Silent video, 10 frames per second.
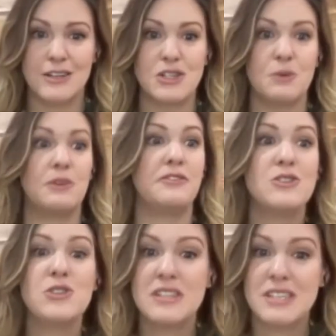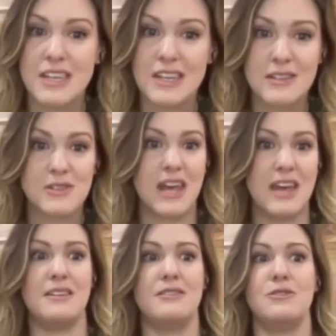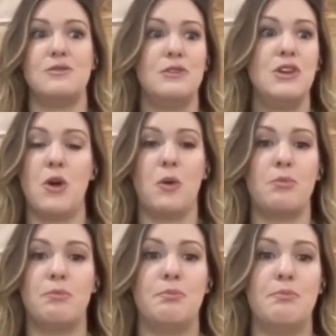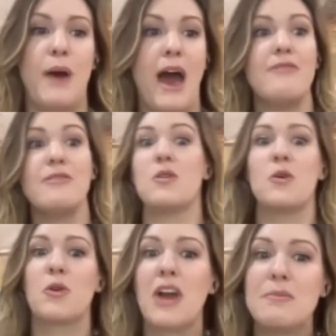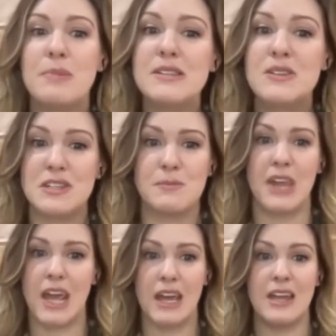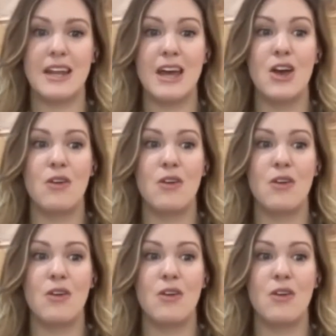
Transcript: So efficiencies and you know having the great business plan,